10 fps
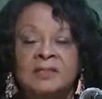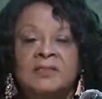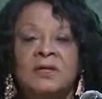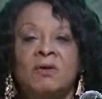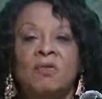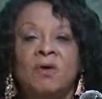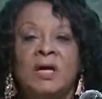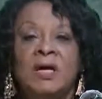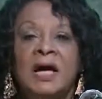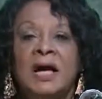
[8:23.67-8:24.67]
So
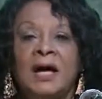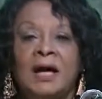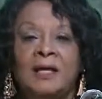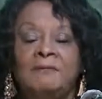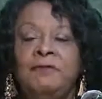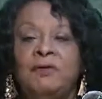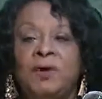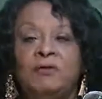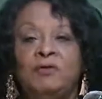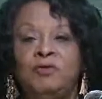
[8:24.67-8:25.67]
if you
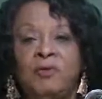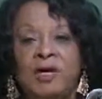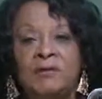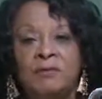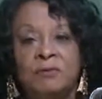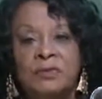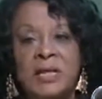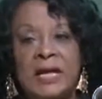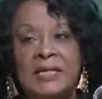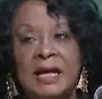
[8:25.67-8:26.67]
go to
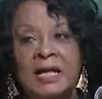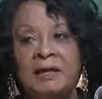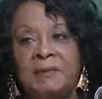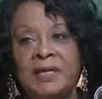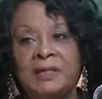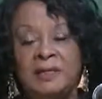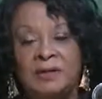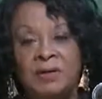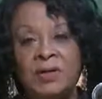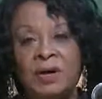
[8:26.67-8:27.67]
treycruz.com and
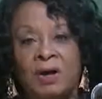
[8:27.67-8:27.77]
click on